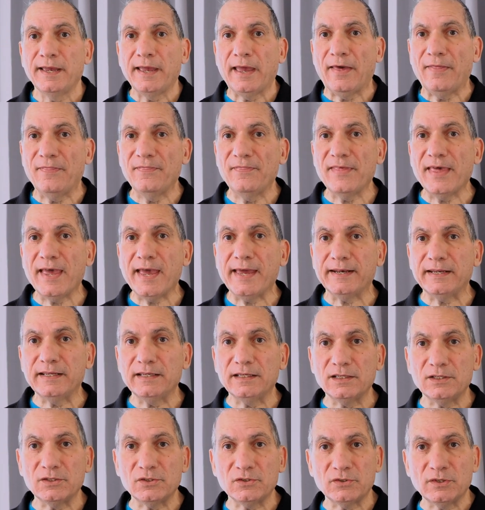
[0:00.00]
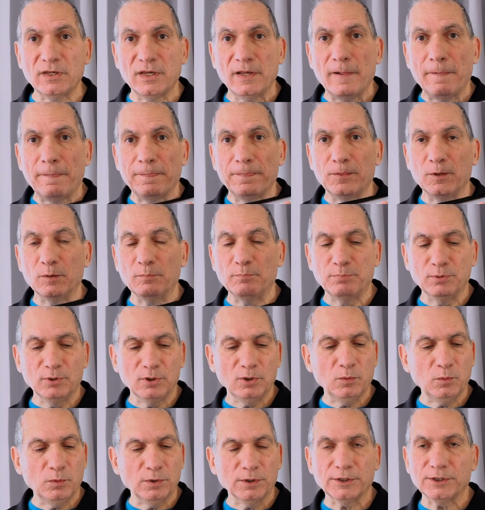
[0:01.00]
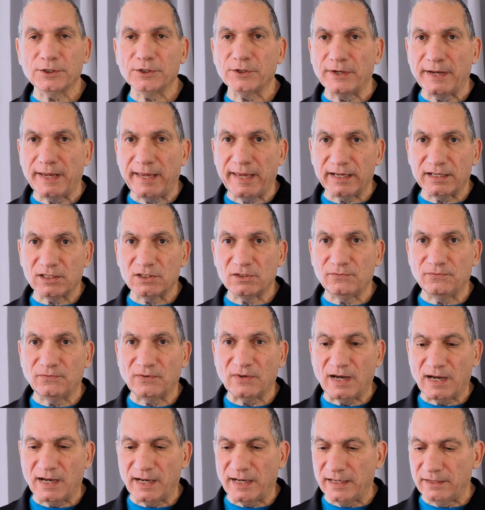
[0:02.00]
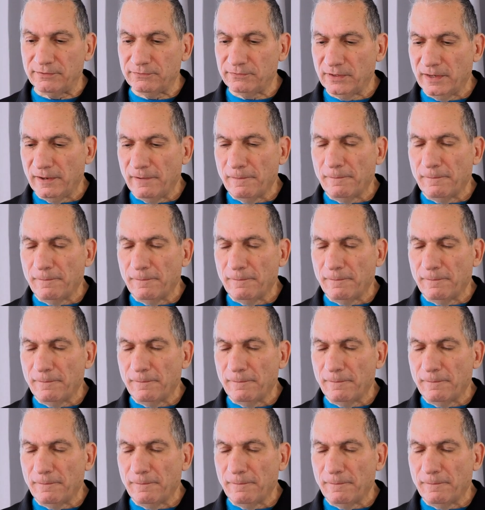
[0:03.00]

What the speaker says: and that is the Bullworker X5.